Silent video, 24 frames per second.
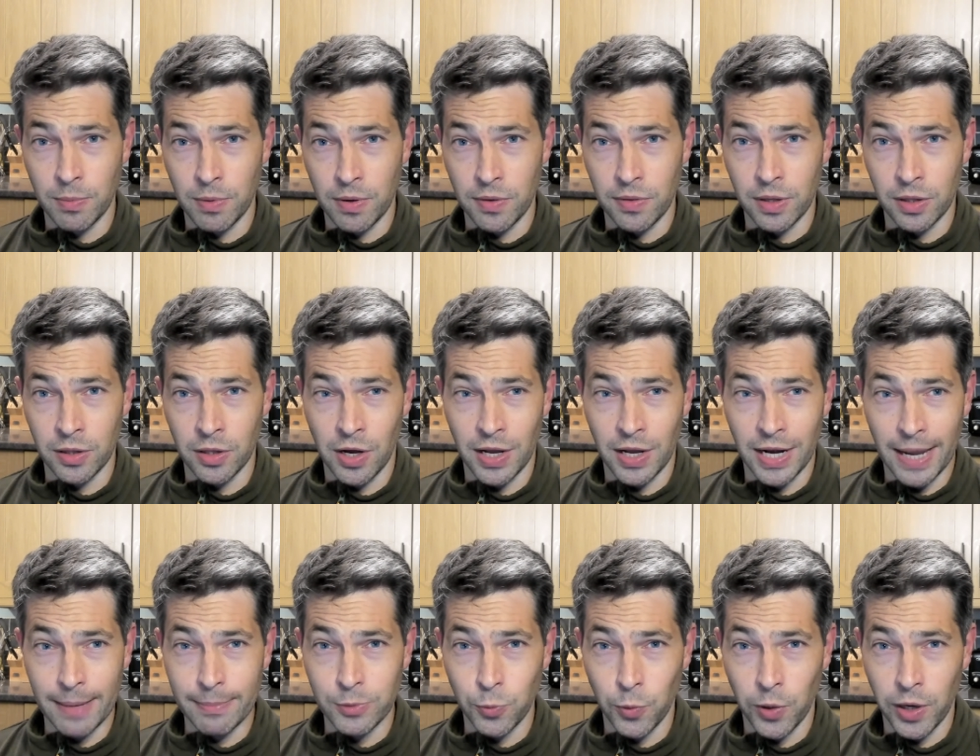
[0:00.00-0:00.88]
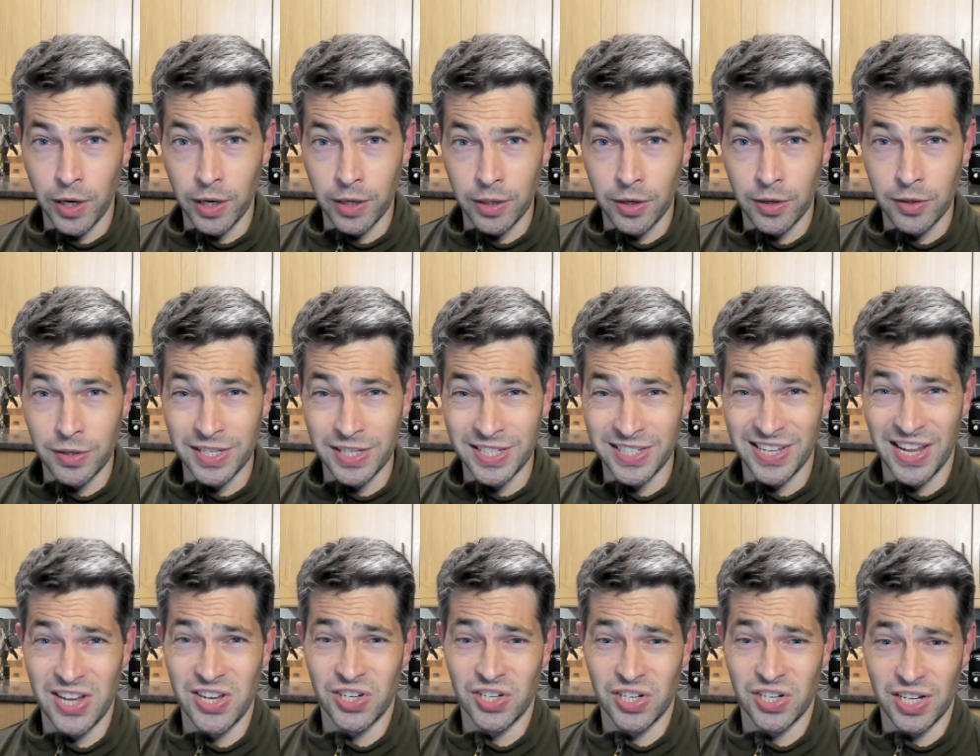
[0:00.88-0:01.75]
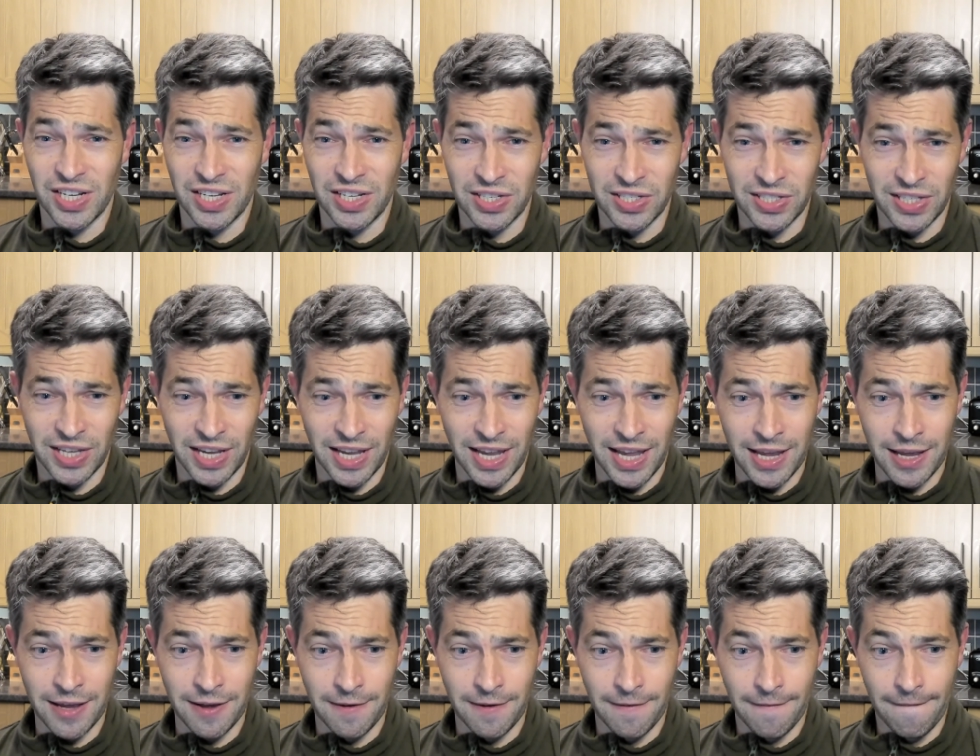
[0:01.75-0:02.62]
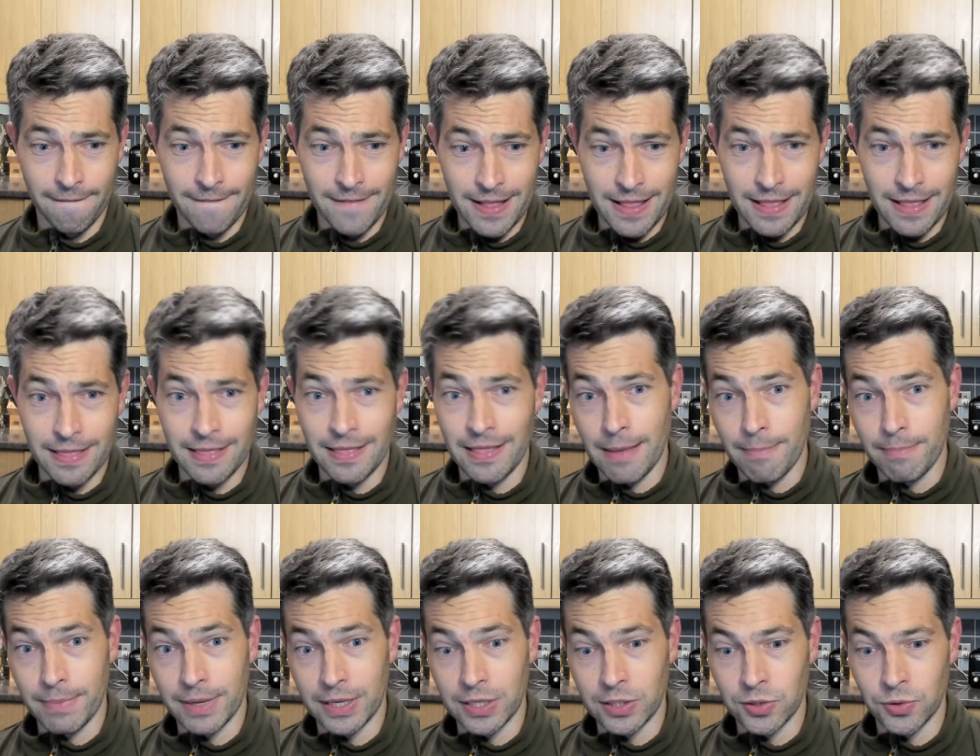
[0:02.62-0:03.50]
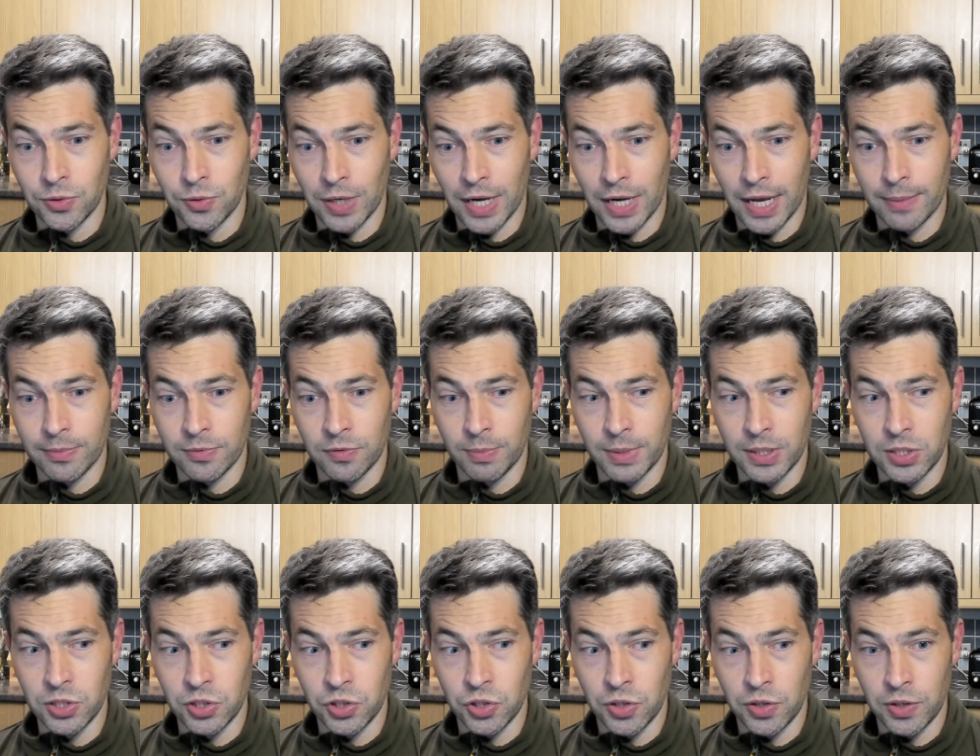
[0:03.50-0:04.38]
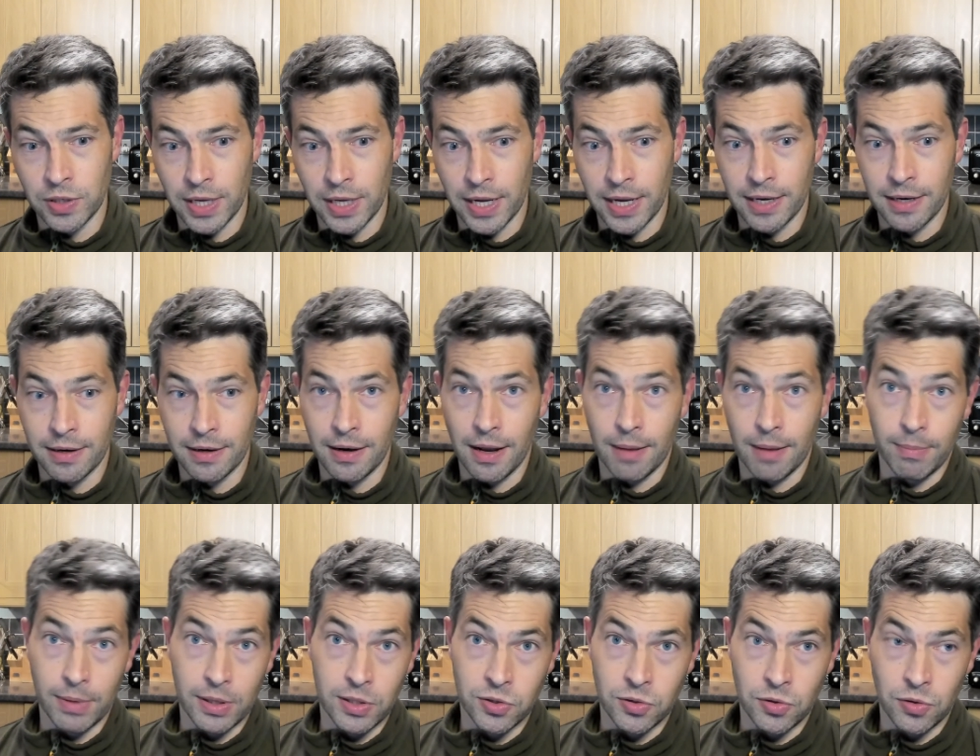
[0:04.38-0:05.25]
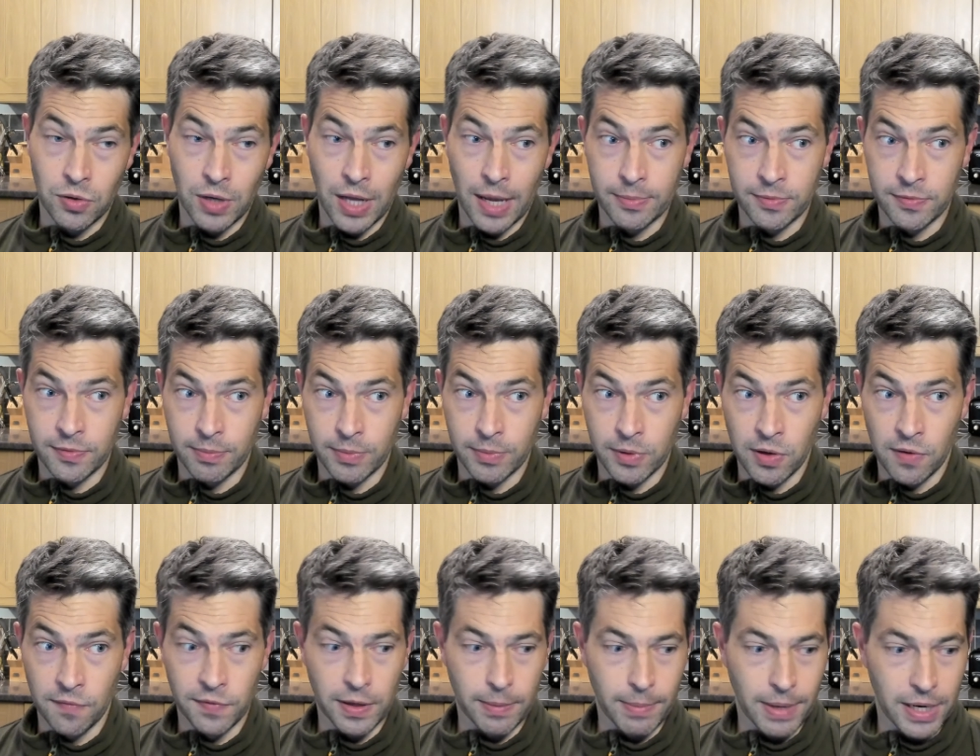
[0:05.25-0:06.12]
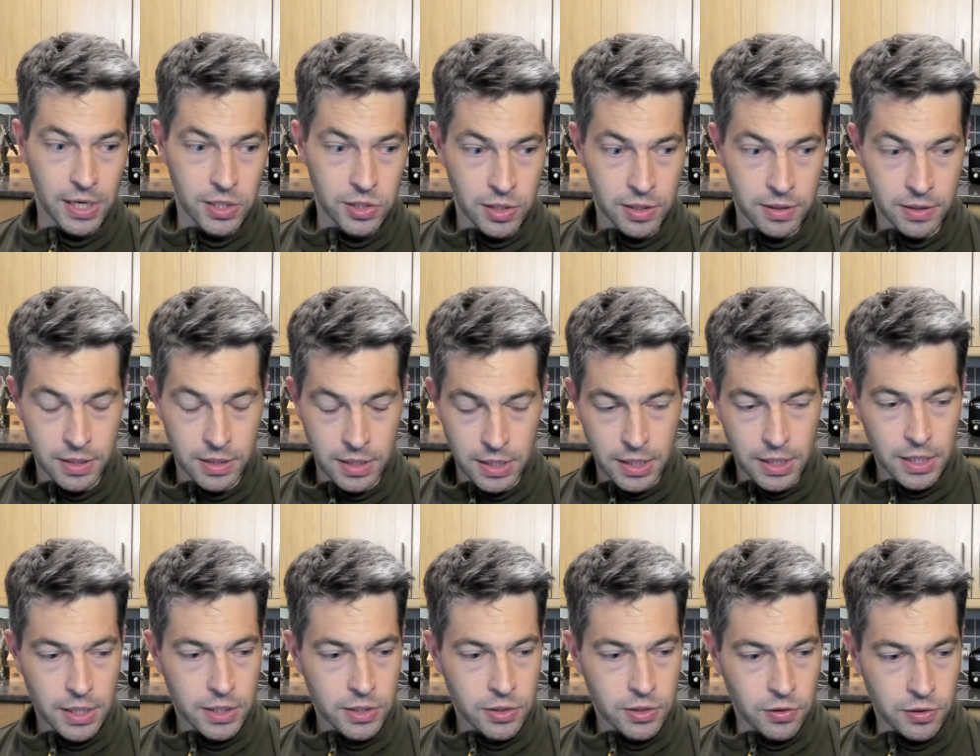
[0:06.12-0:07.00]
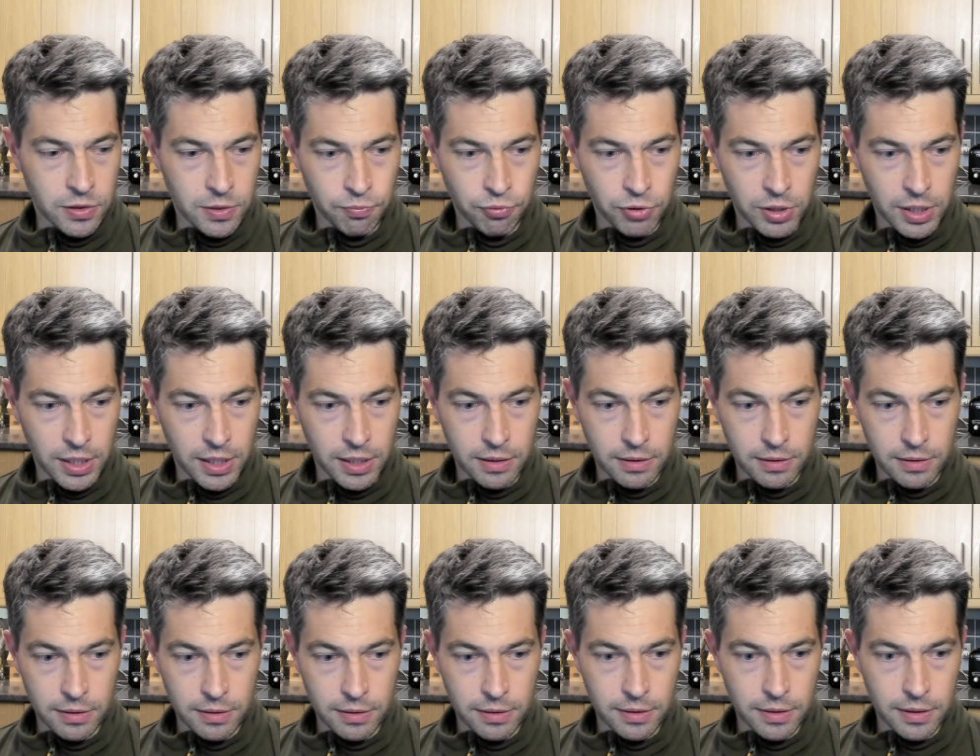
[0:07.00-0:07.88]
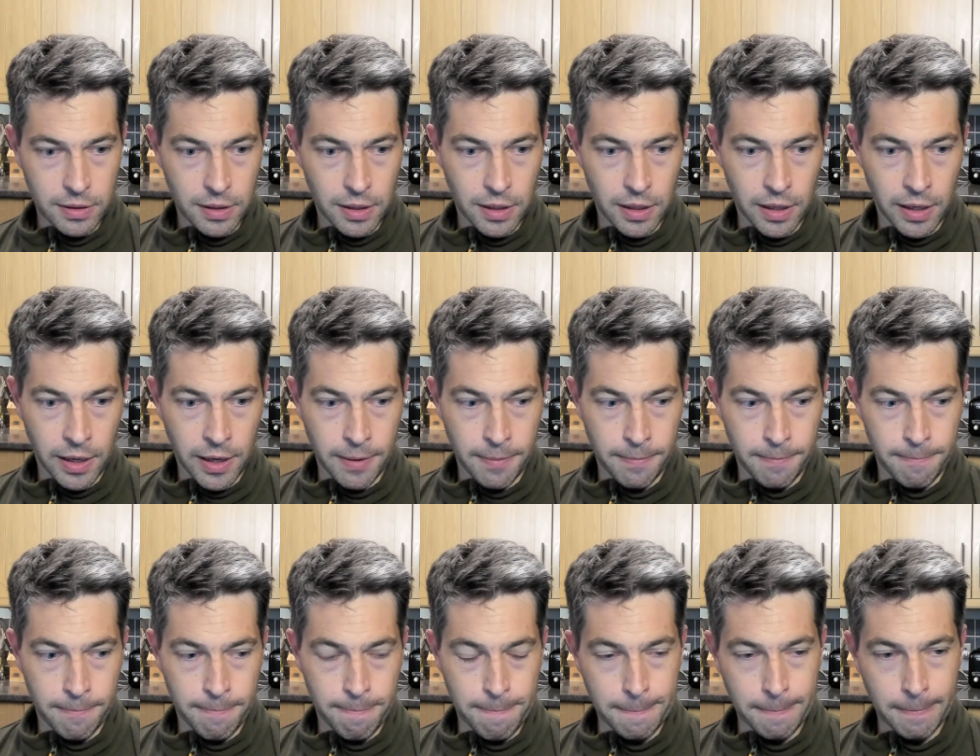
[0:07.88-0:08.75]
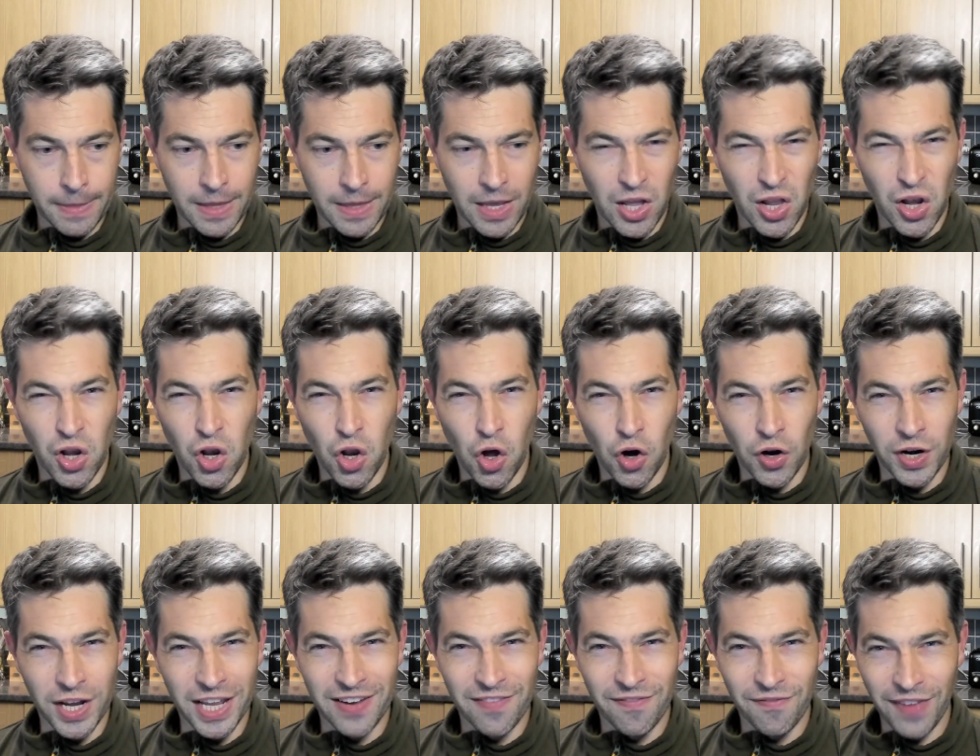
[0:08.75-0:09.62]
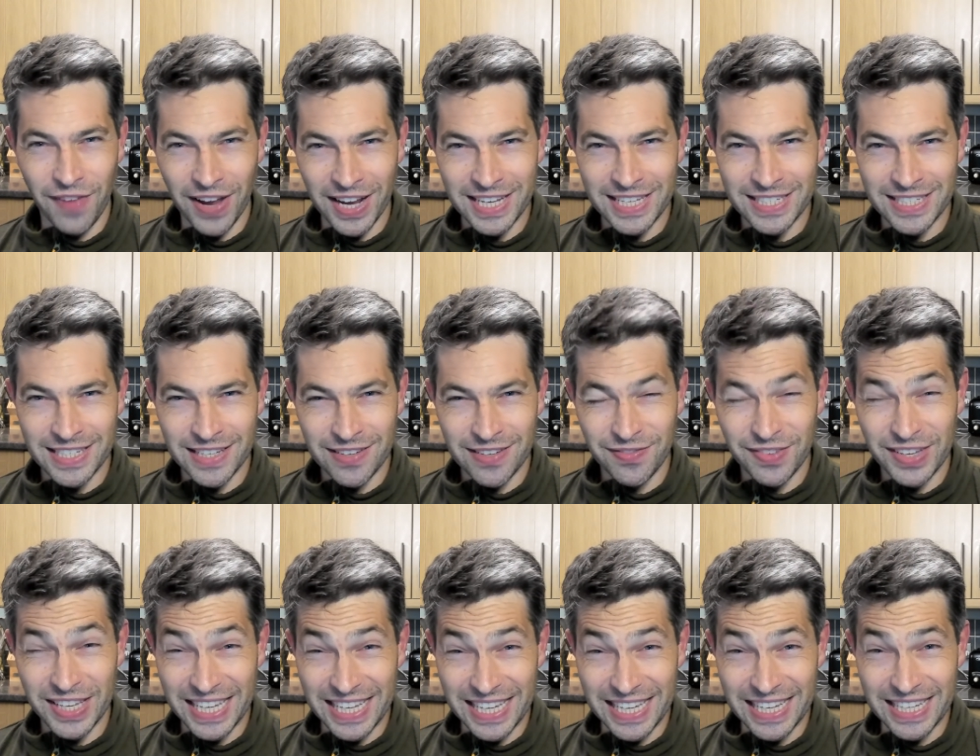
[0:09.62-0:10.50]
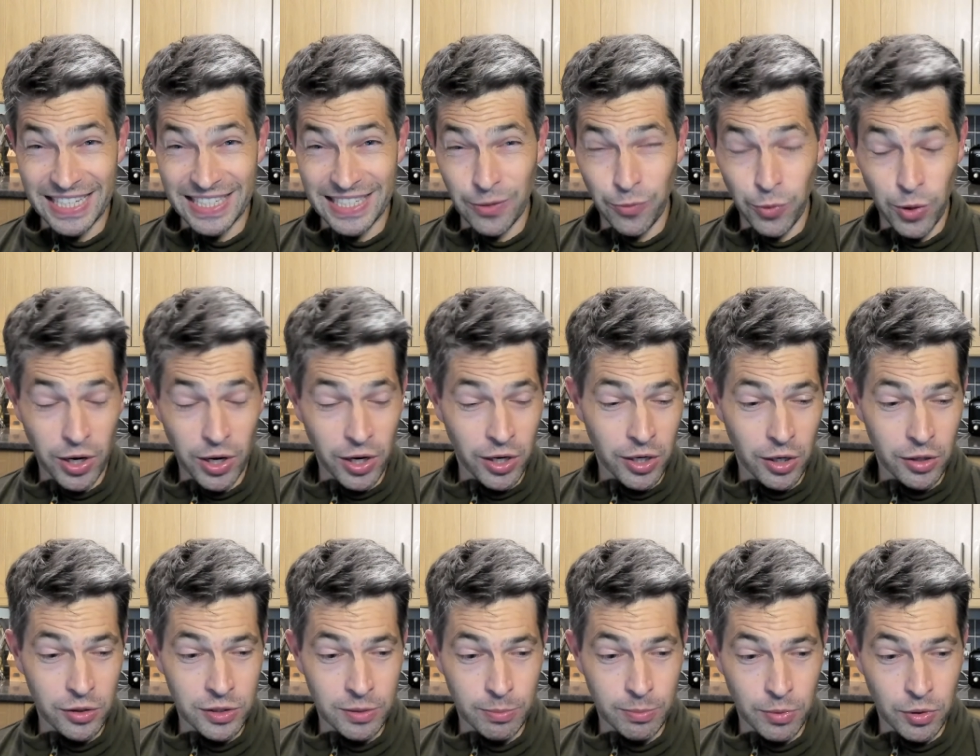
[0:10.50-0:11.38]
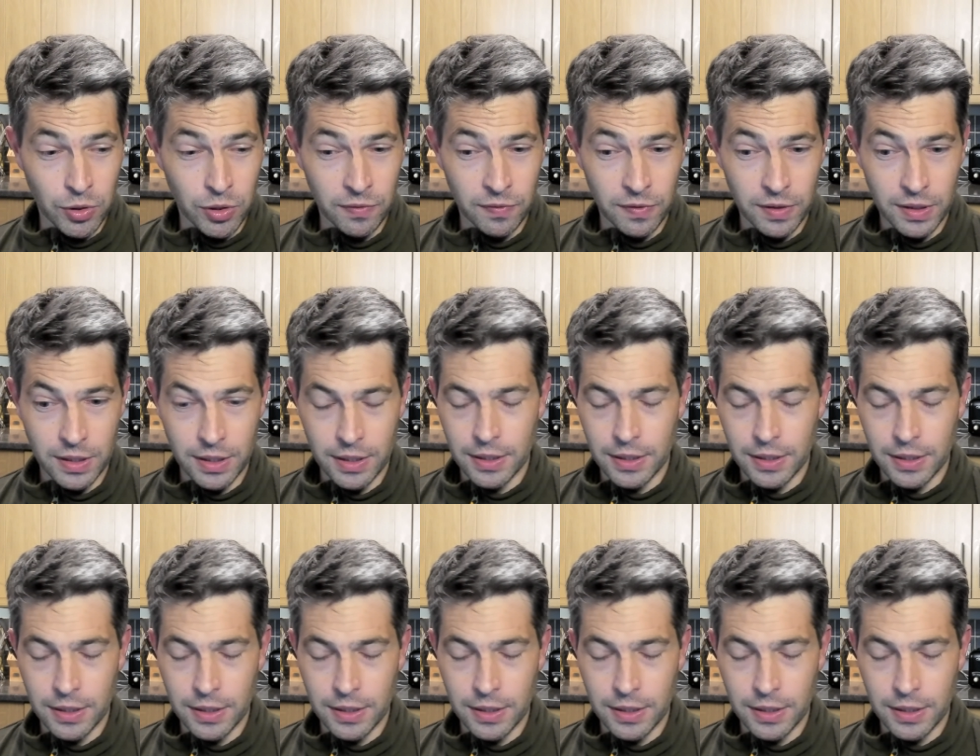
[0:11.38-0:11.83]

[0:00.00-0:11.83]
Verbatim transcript: move the client apps workload, essentially you're saying, let me install apps from Intune and let me install apps from Config Manager. So it's a pretty um, non-invasive, easy workload to move.